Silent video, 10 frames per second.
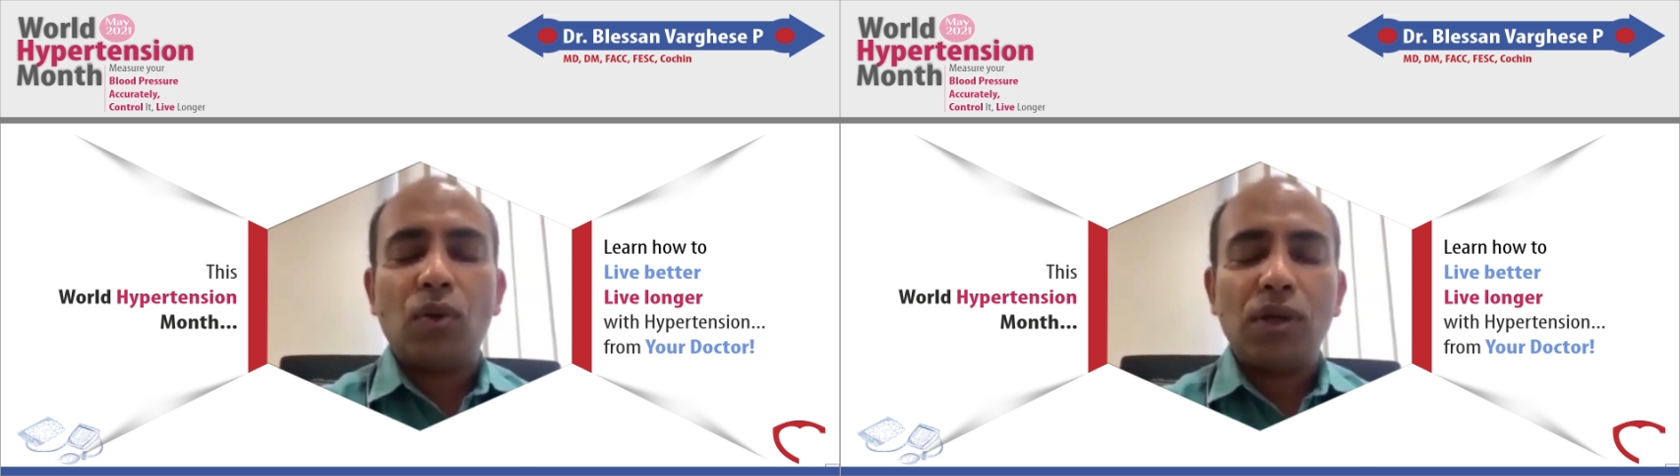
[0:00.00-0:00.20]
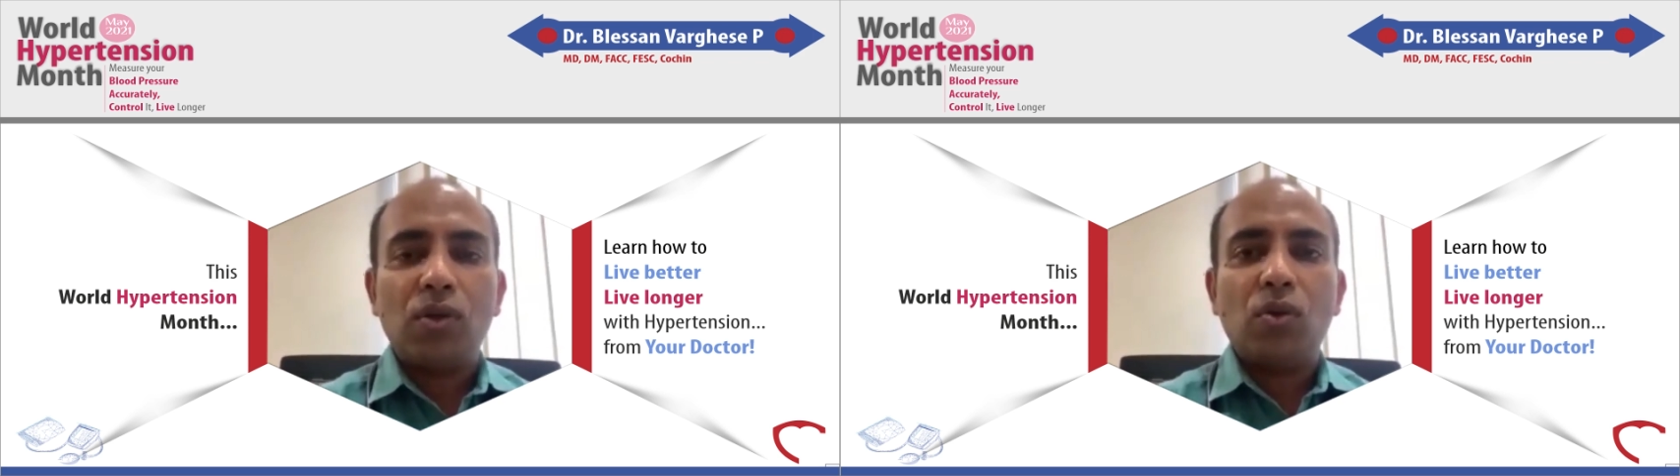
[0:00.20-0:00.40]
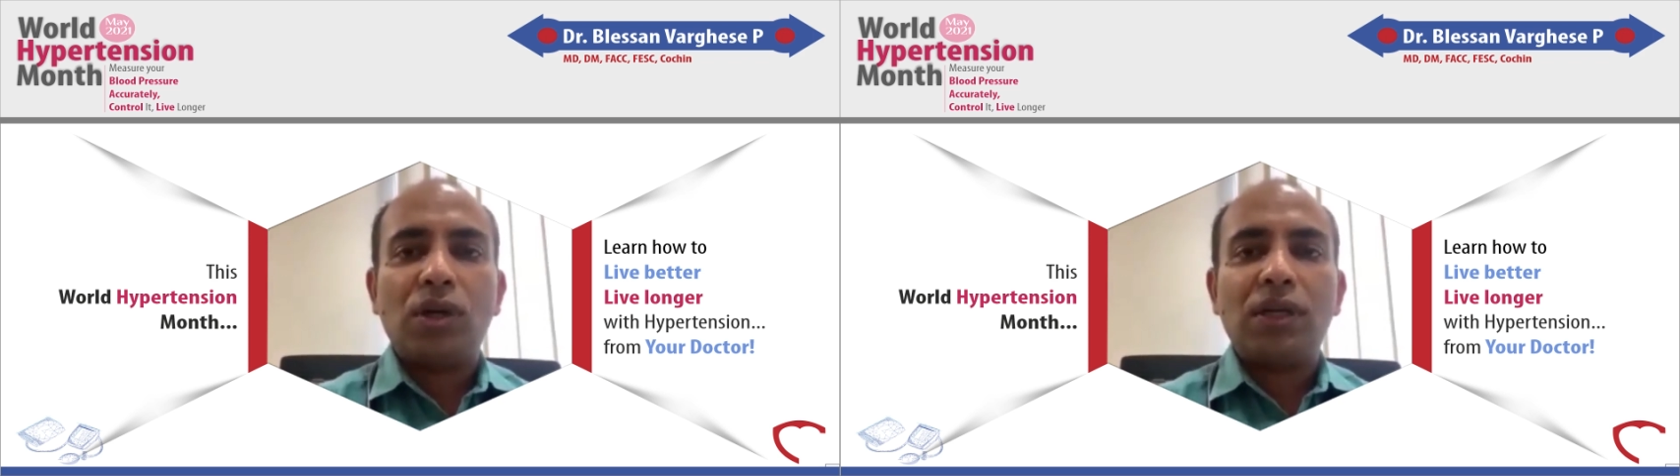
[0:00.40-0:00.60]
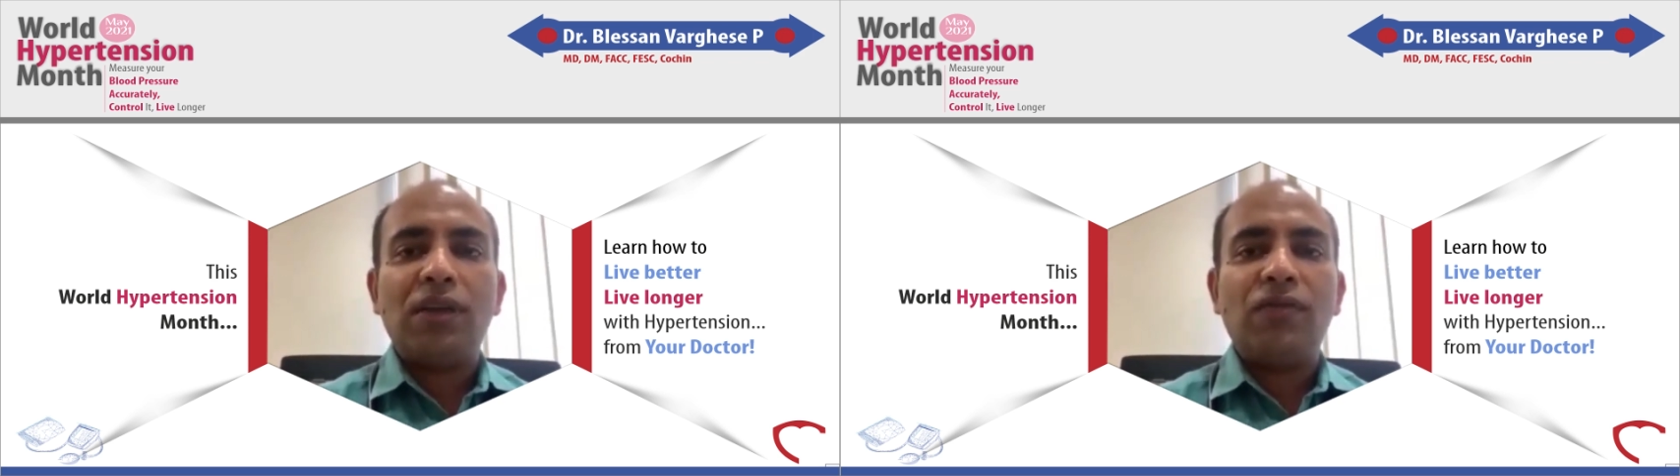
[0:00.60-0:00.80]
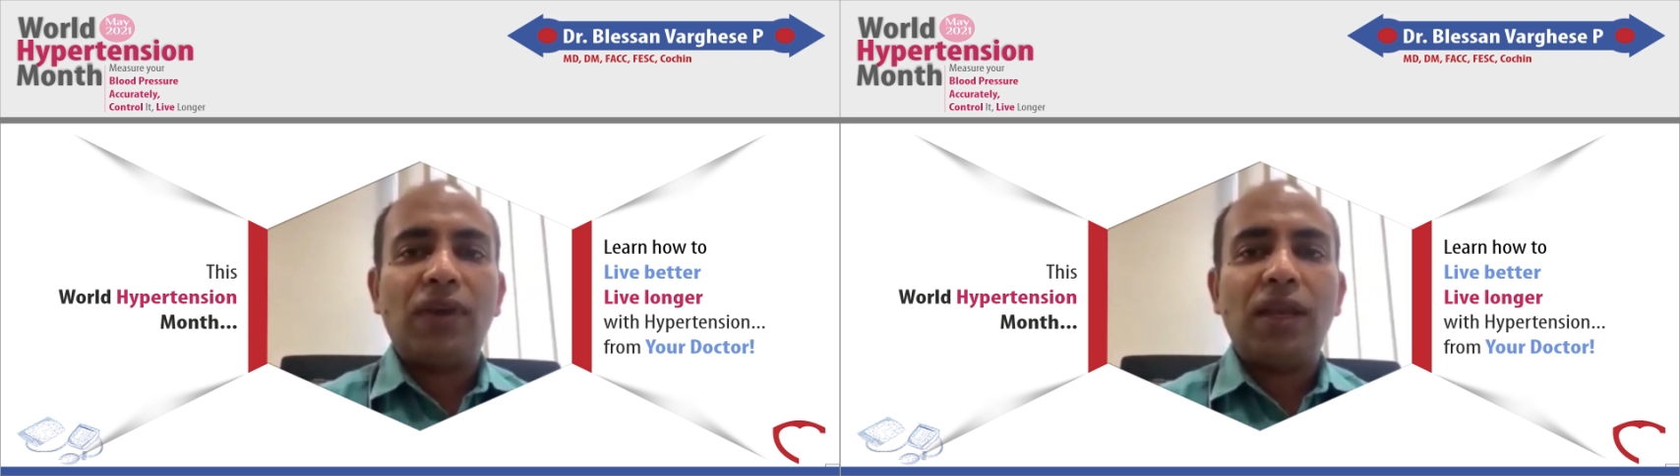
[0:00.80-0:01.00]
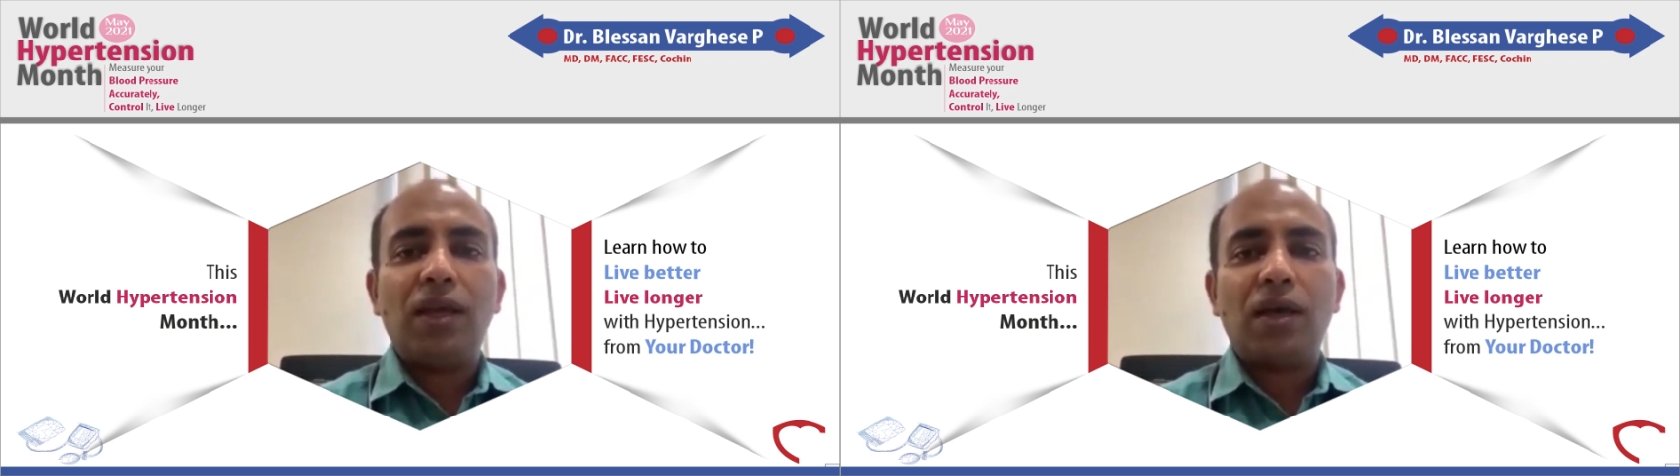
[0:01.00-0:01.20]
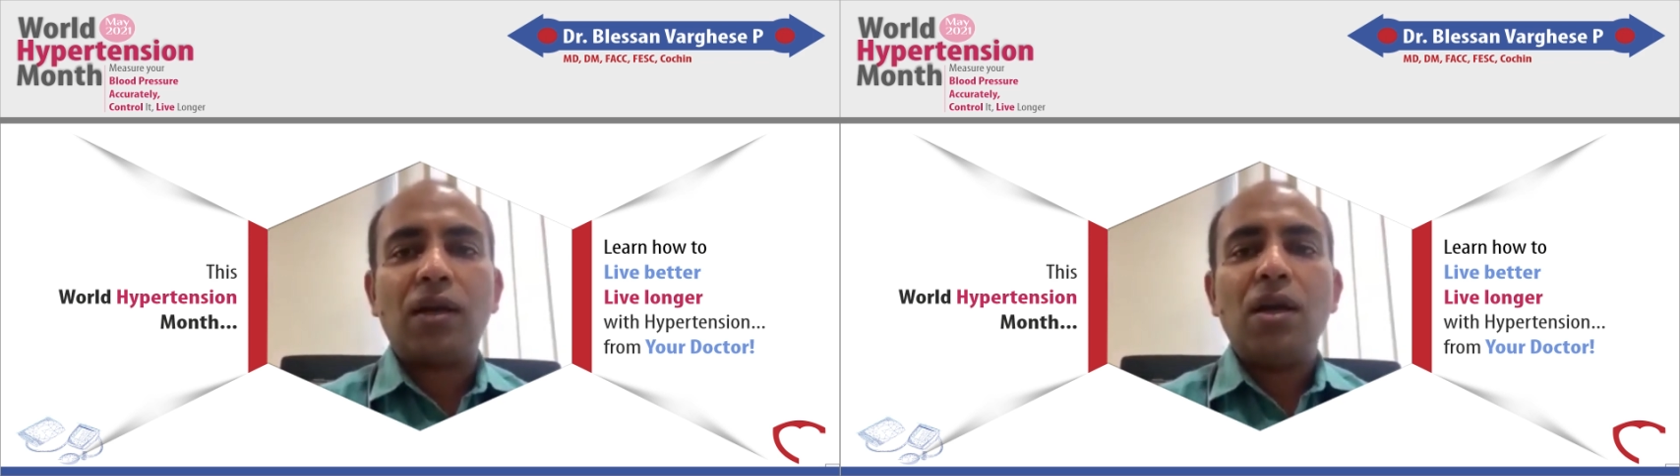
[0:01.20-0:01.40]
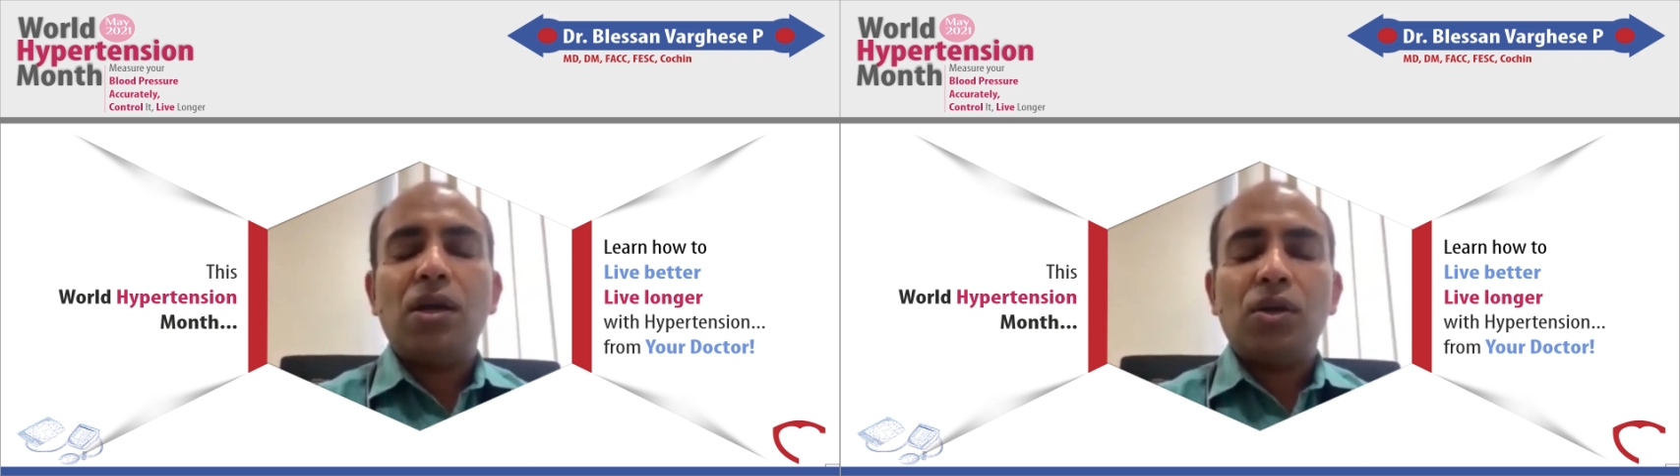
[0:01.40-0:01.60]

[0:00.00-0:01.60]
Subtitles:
into kidney failure.